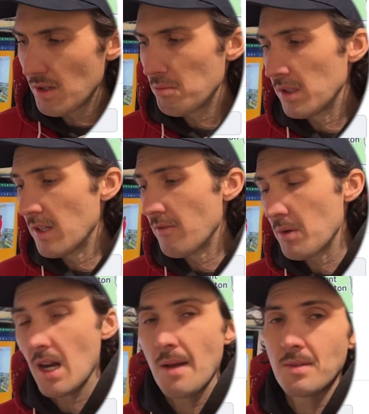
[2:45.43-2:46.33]
to believe
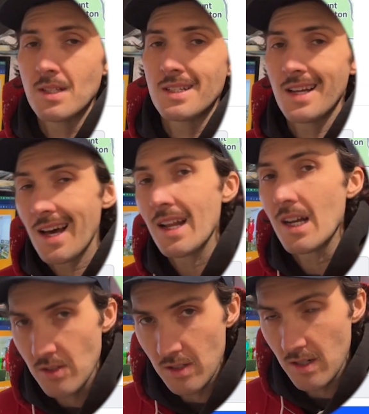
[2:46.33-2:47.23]
perhaps it's not
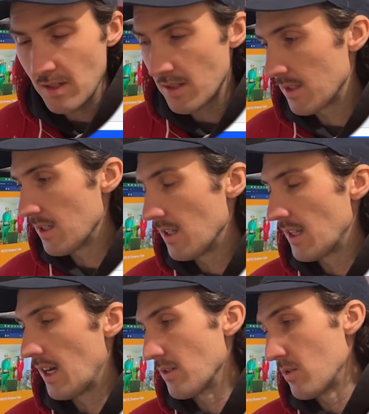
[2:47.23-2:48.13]
actually
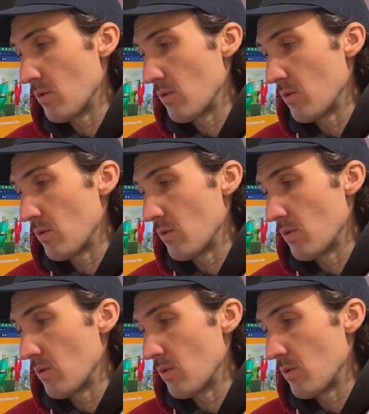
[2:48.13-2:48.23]
168,000,